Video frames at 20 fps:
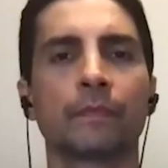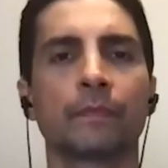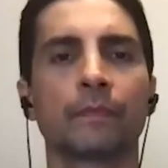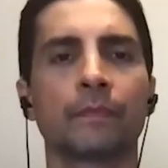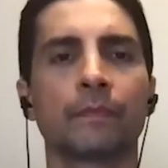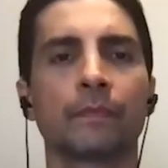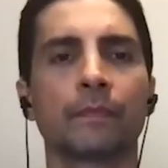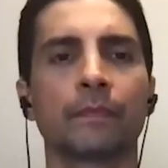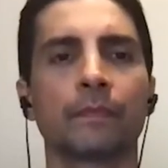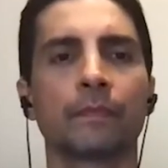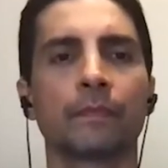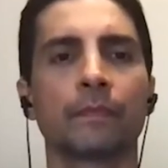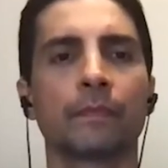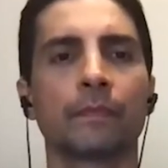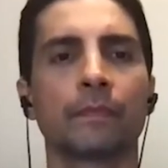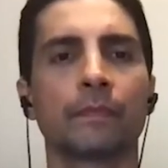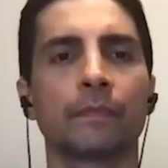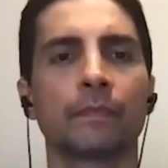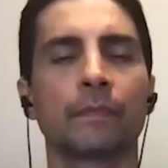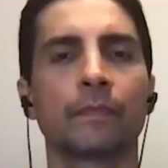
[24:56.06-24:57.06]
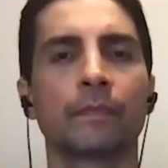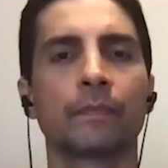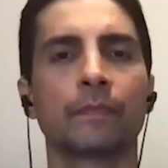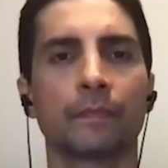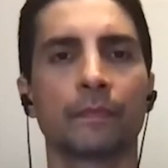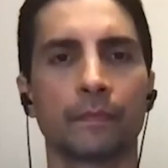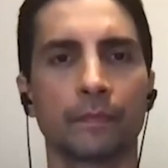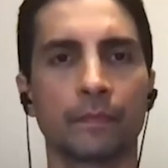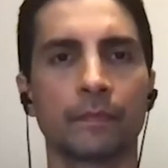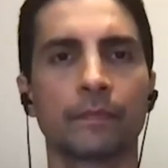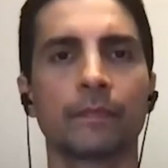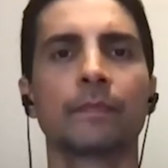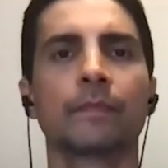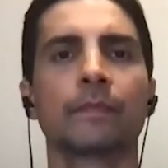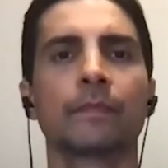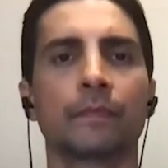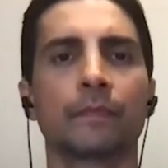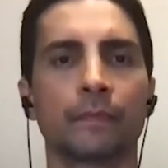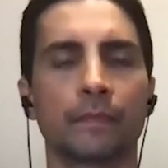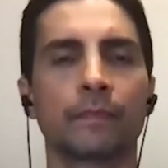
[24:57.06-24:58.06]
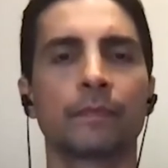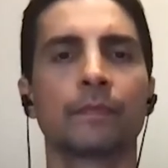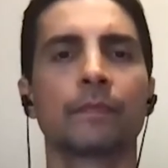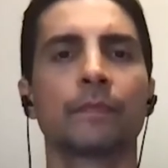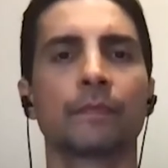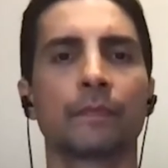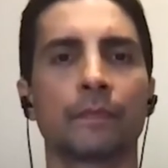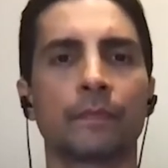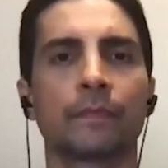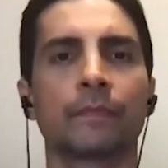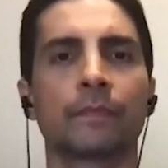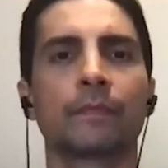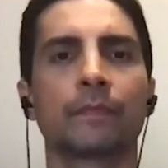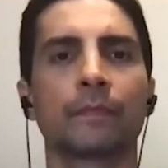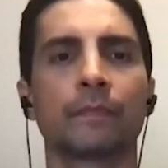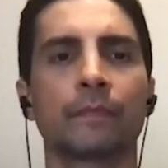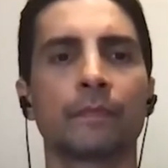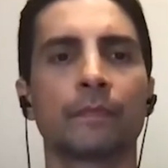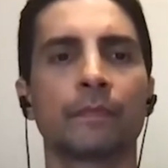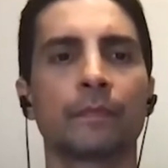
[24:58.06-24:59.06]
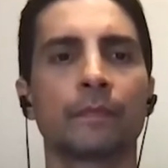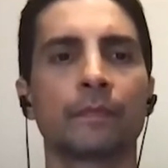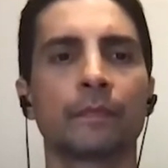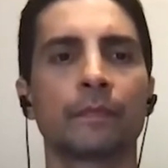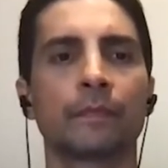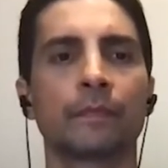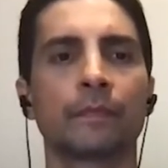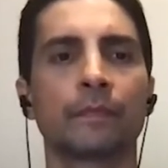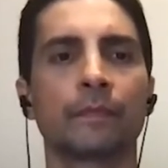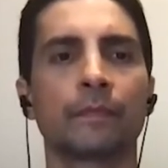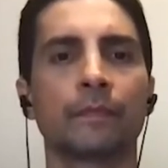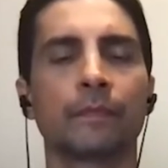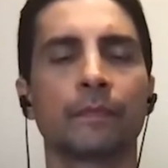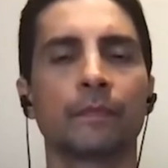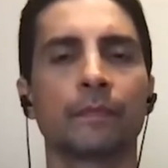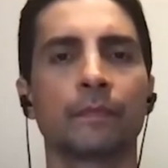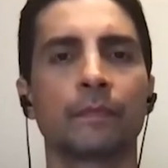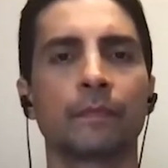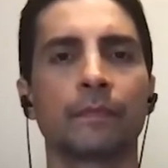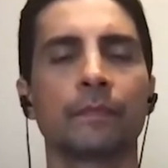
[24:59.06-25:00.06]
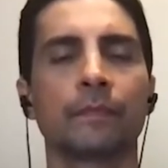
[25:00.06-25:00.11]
(not speaking)